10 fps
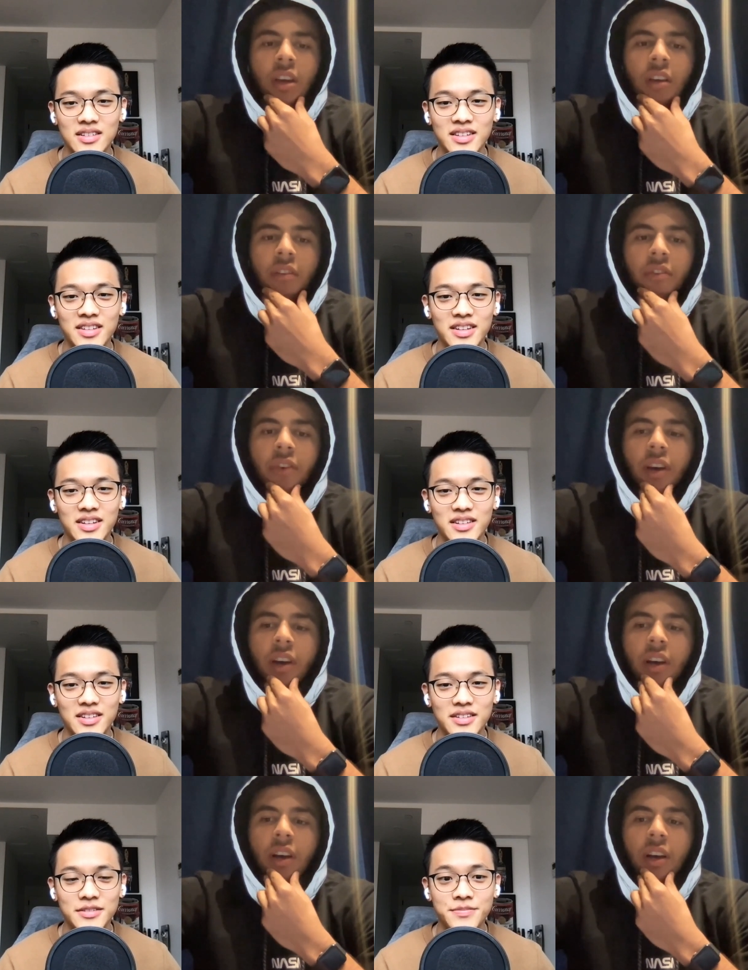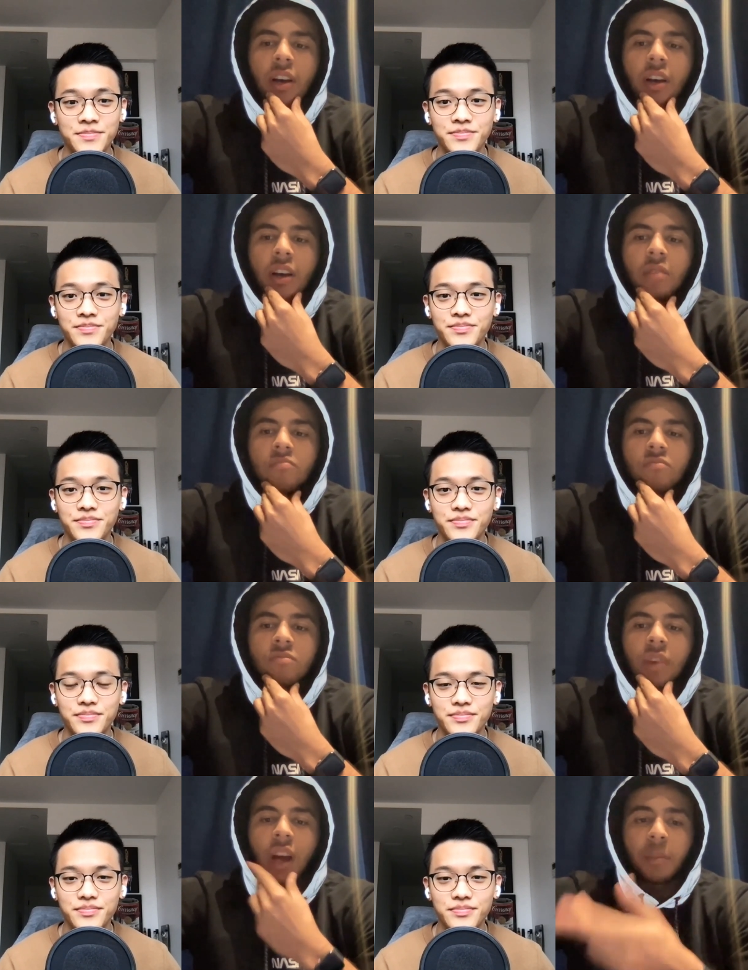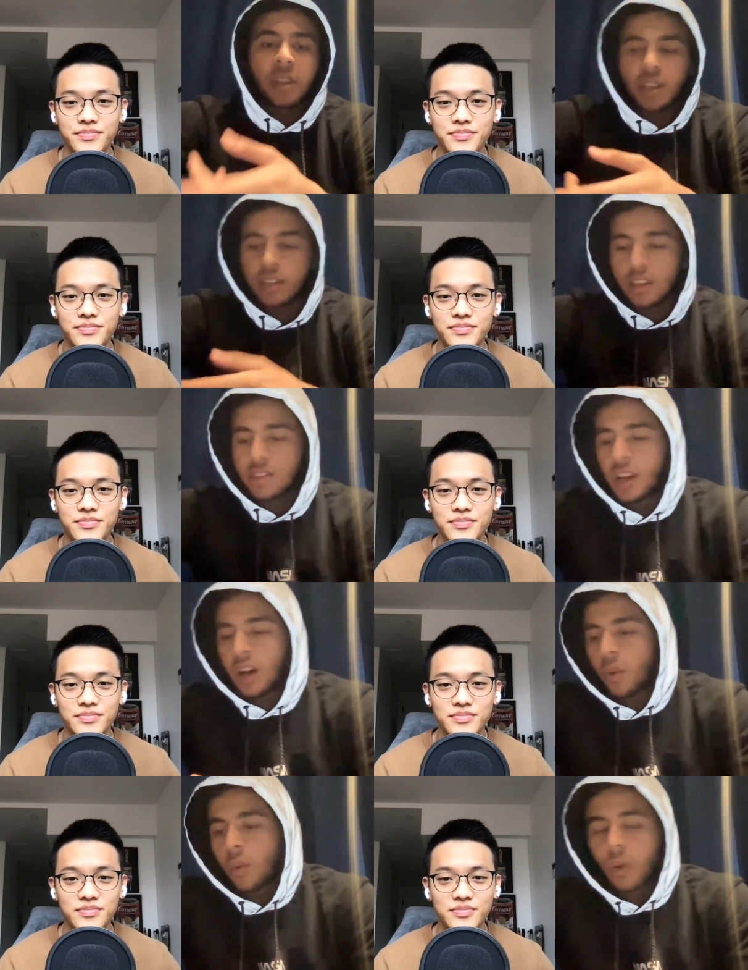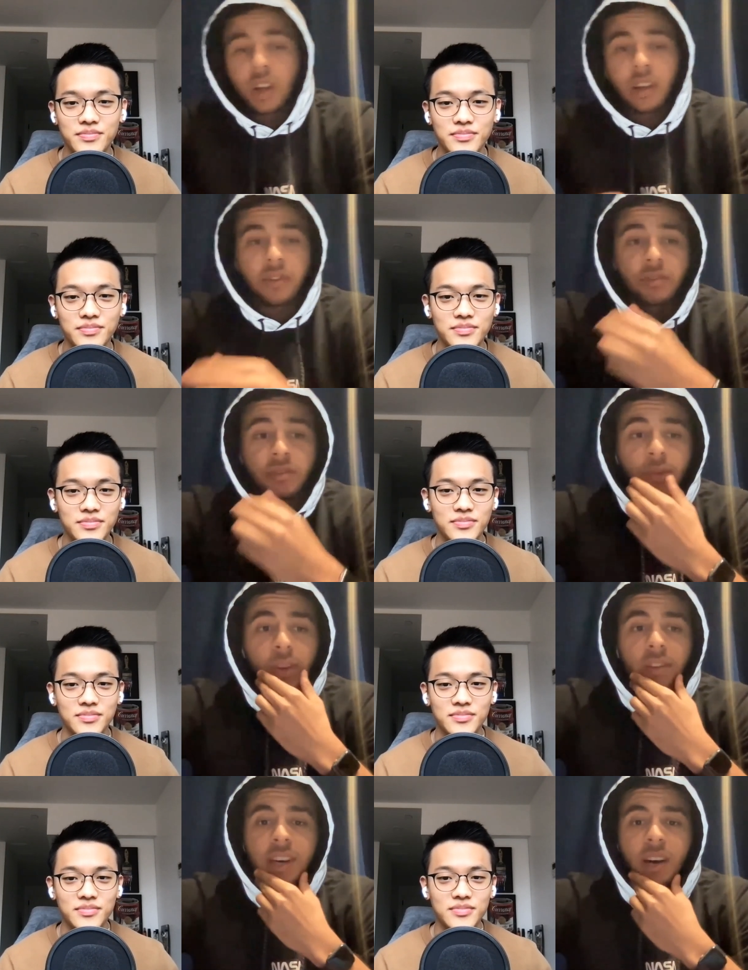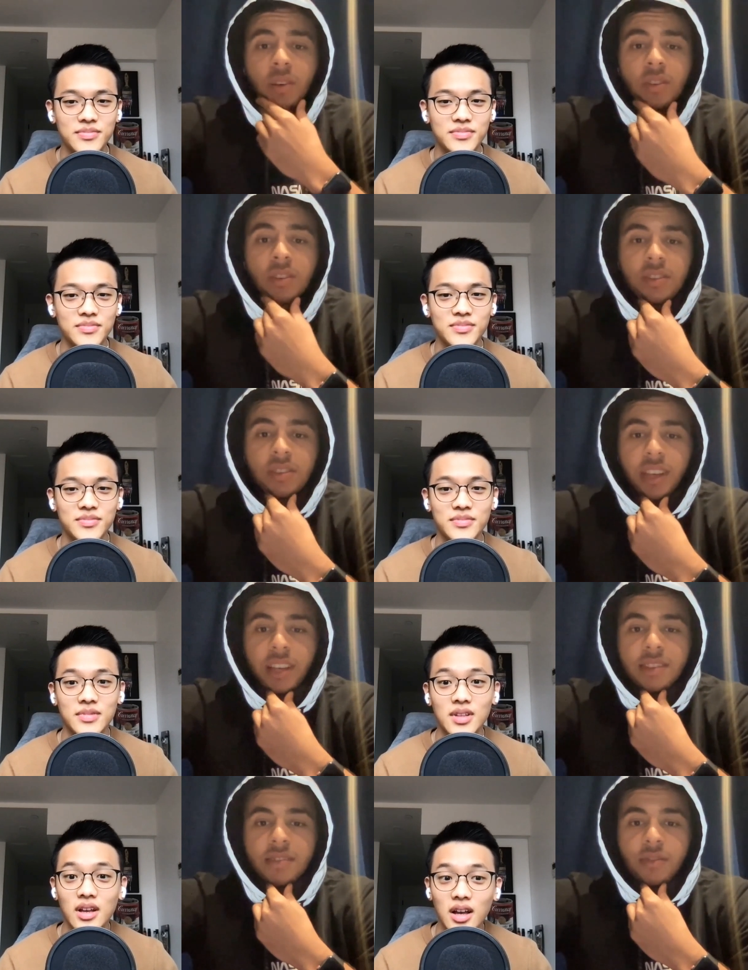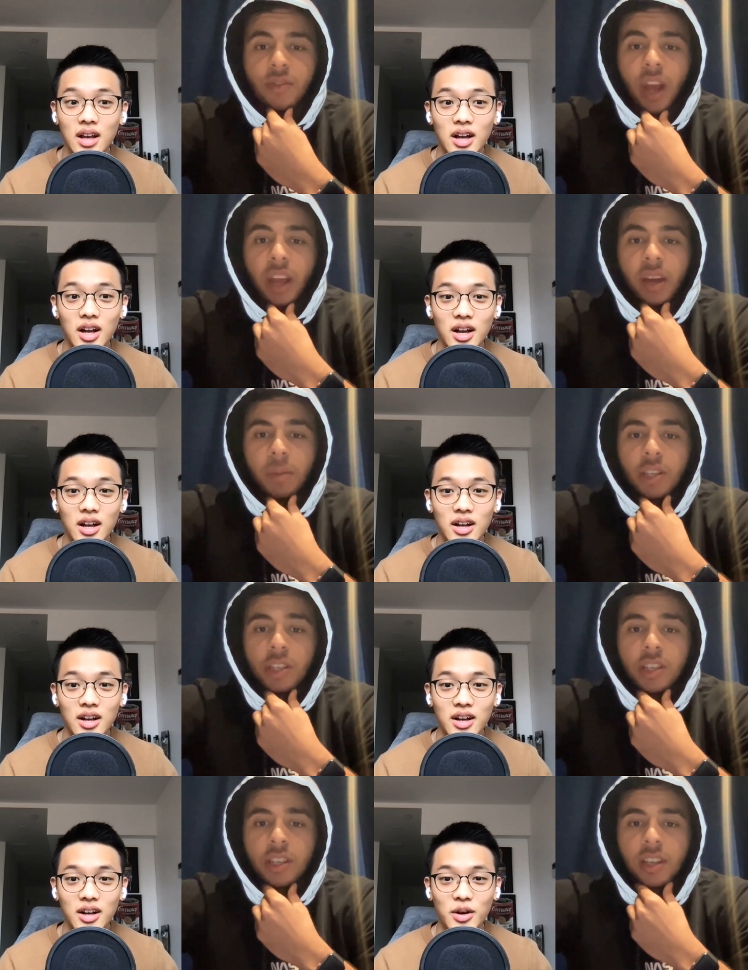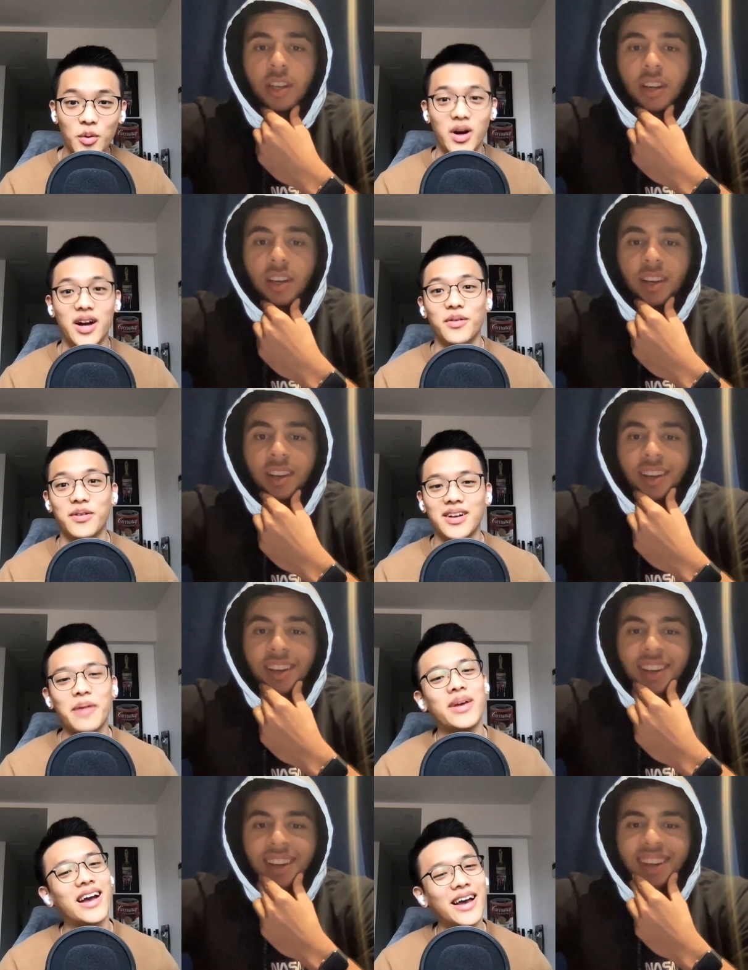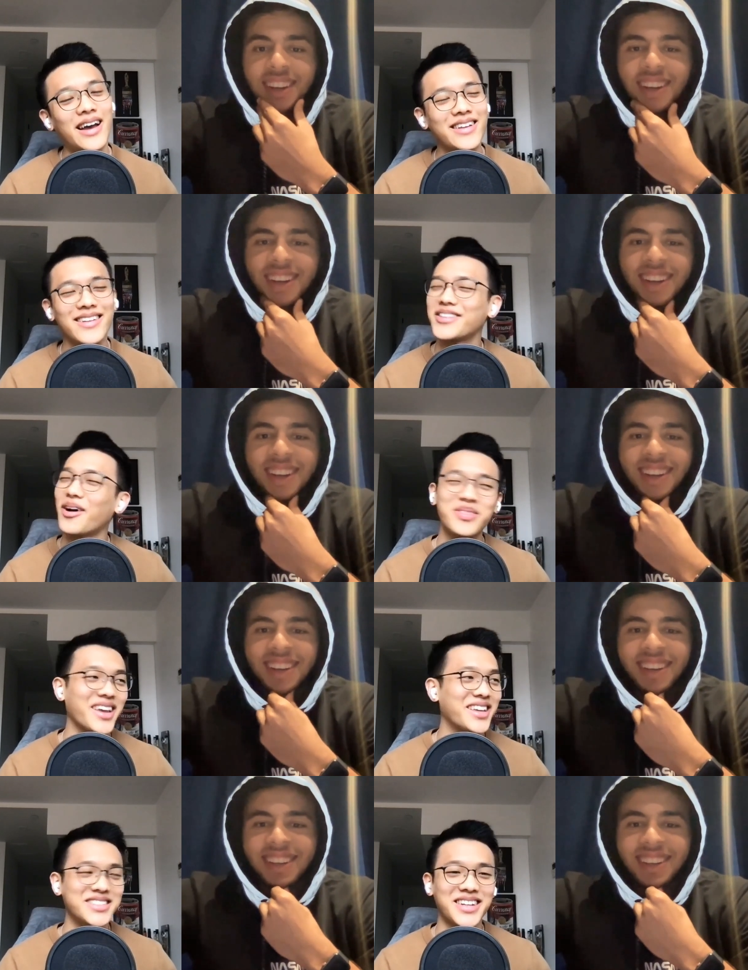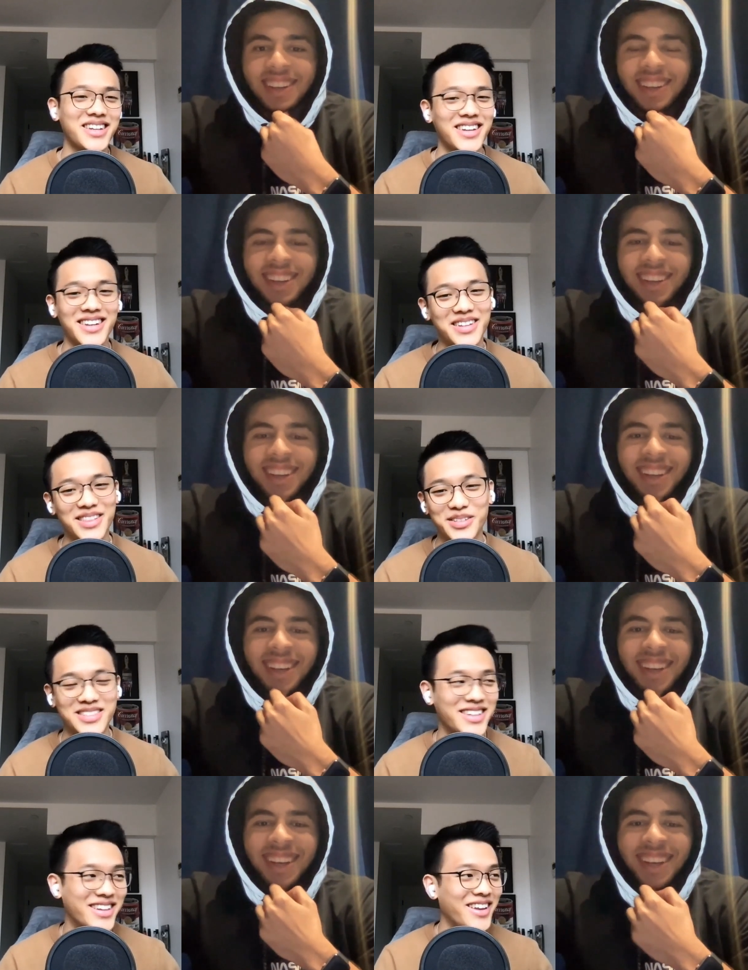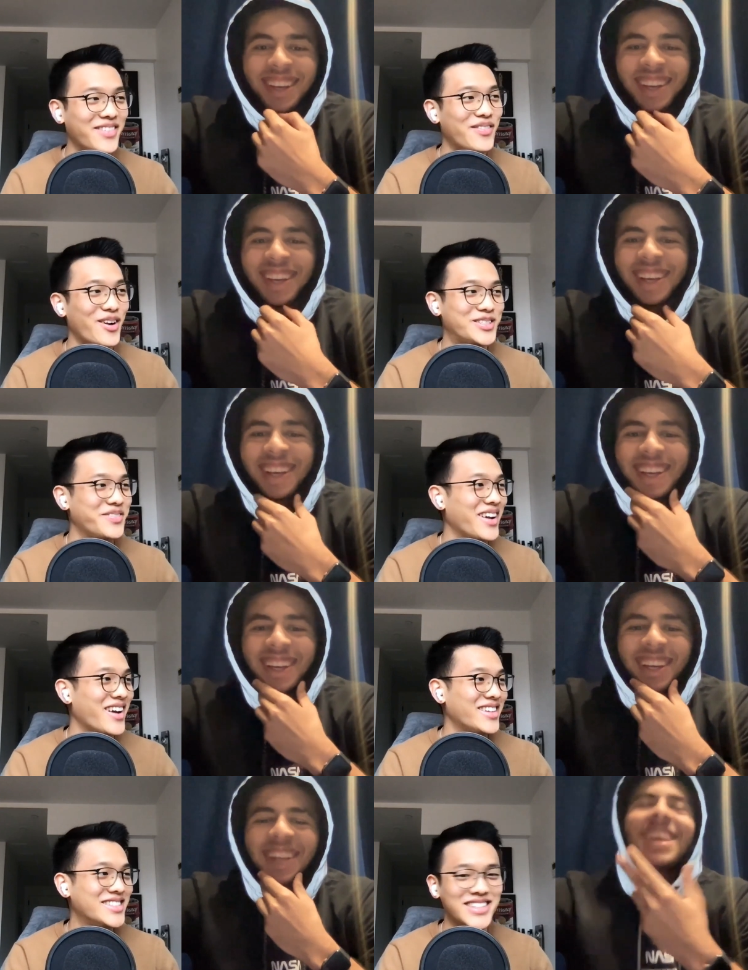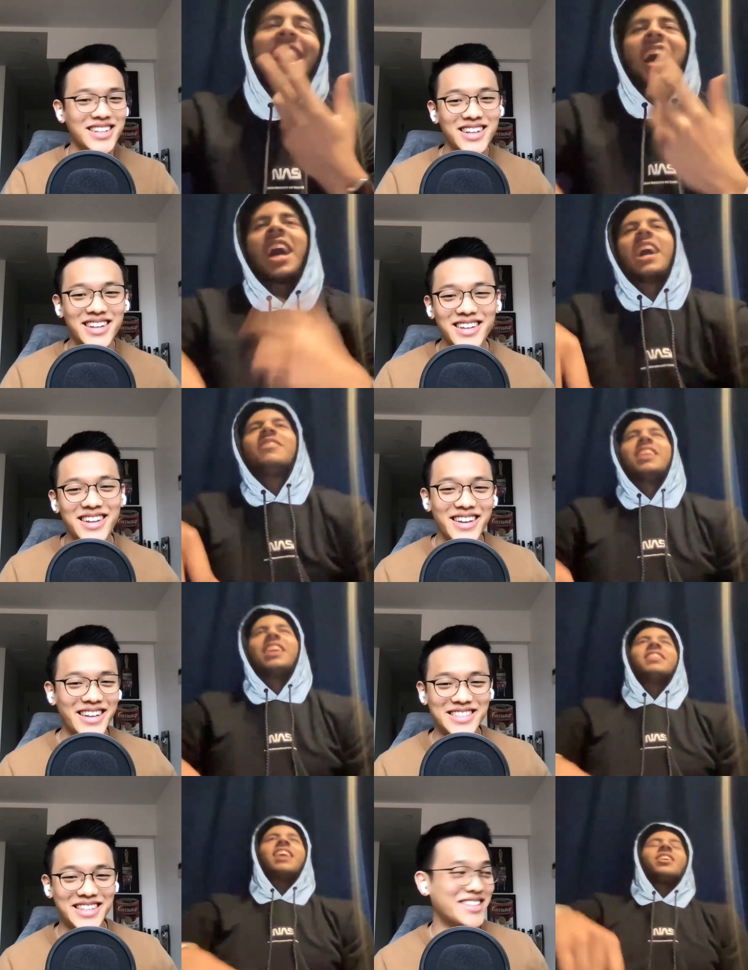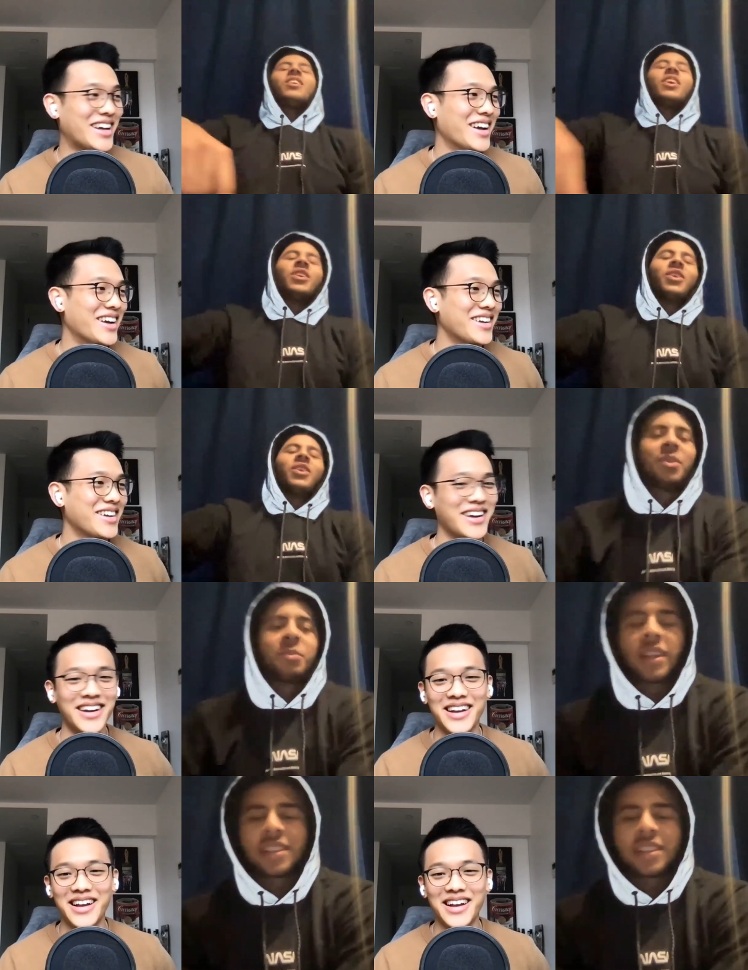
Speaker 1: if uh, I mean he, he's now one love one love down against Gregor Marche.
Speaker 2: Oh wow! I mean, I, I, don't think he's gonna lose to Marche, to be honest. Yeah, I mean, I, mean I know, I know, I know,